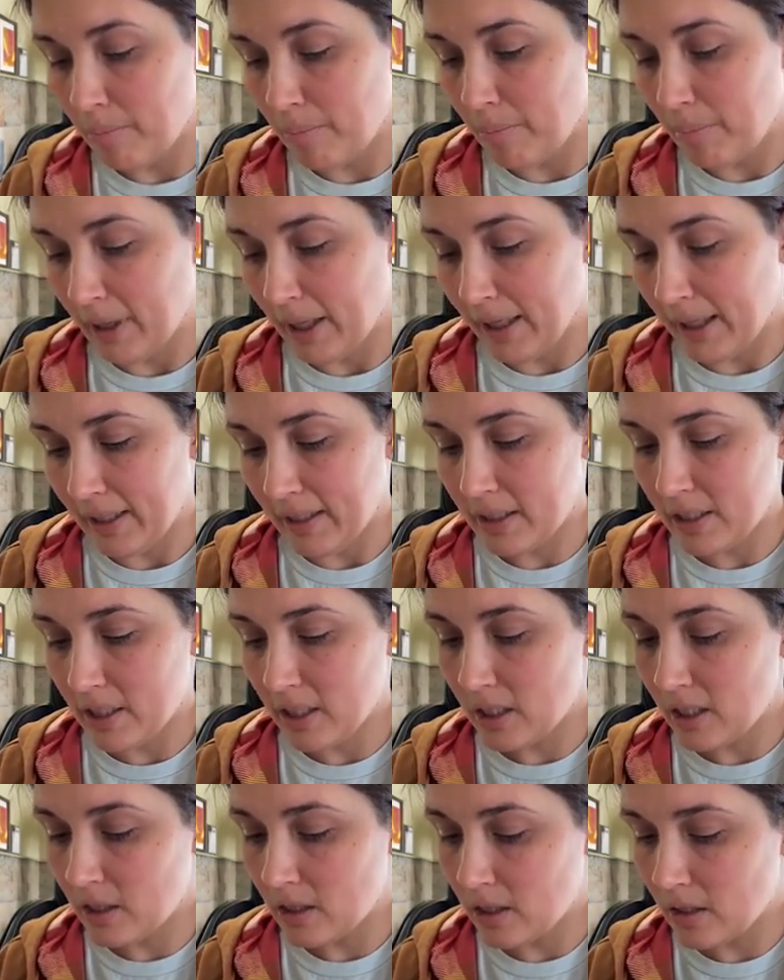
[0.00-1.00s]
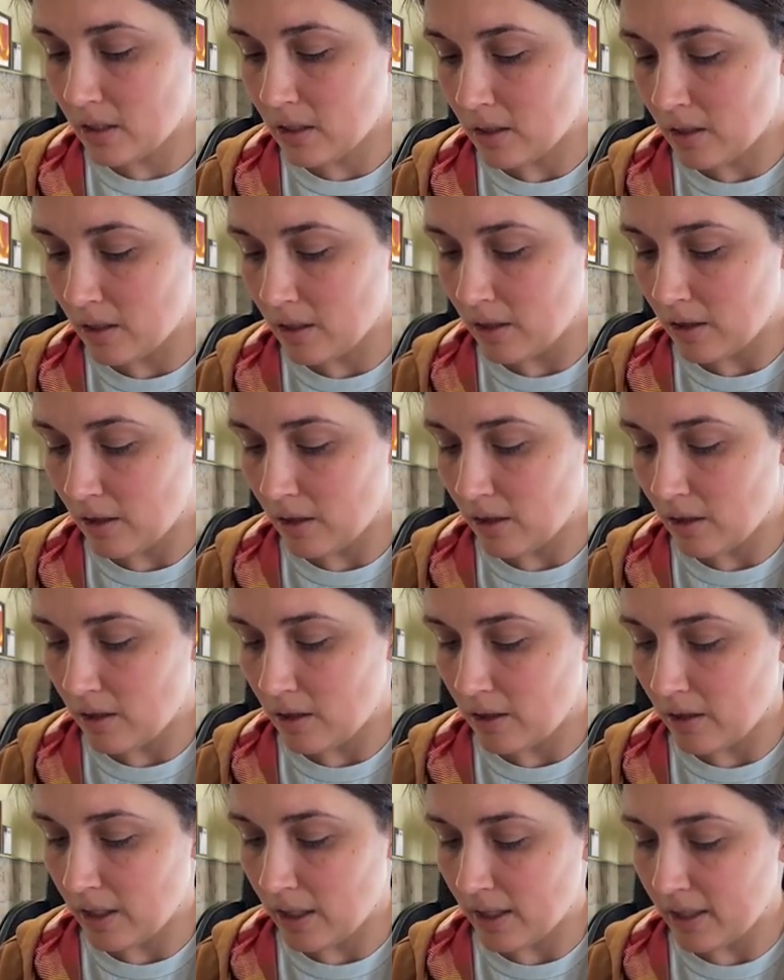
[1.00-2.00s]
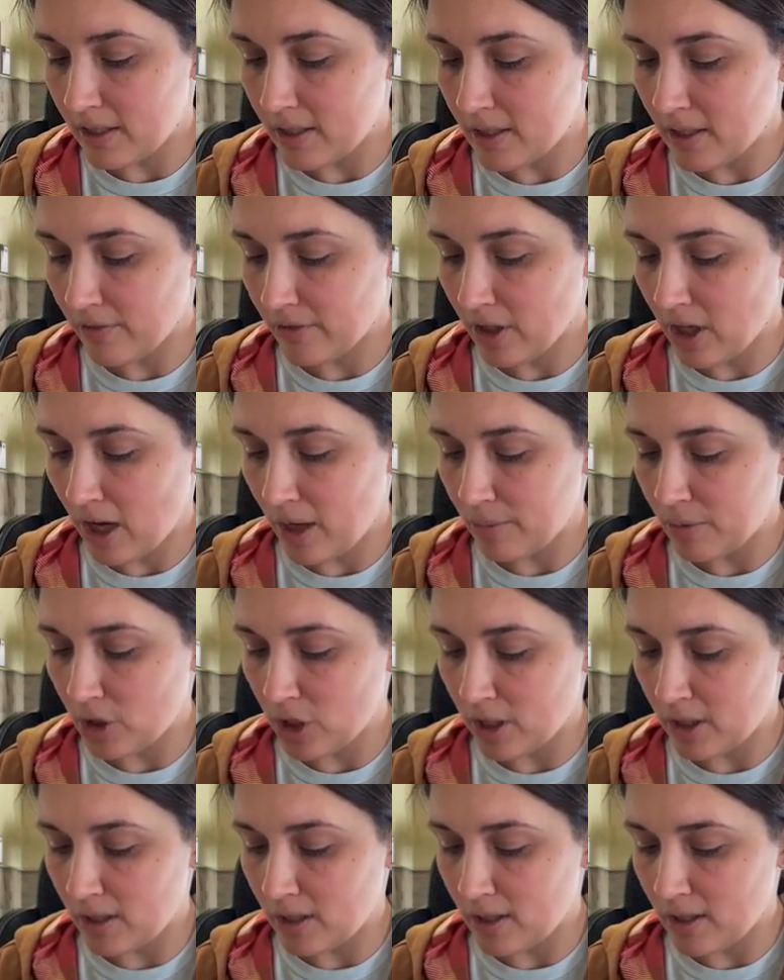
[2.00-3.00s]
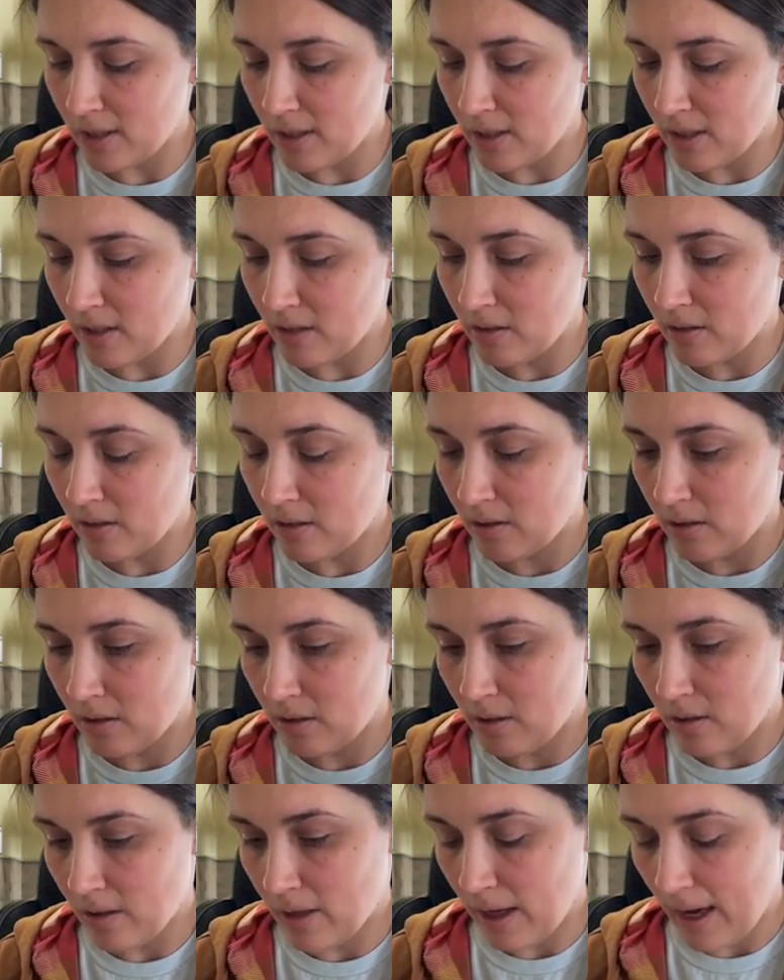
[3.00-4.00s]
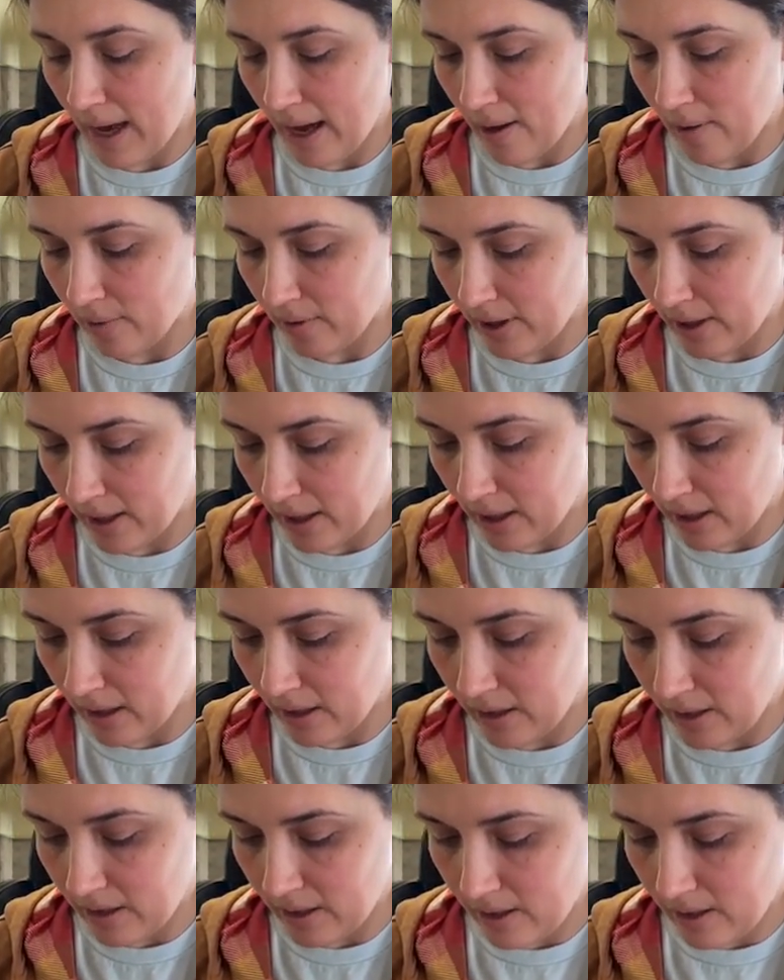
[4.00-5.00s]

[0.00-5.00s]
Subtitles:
But there is different options out there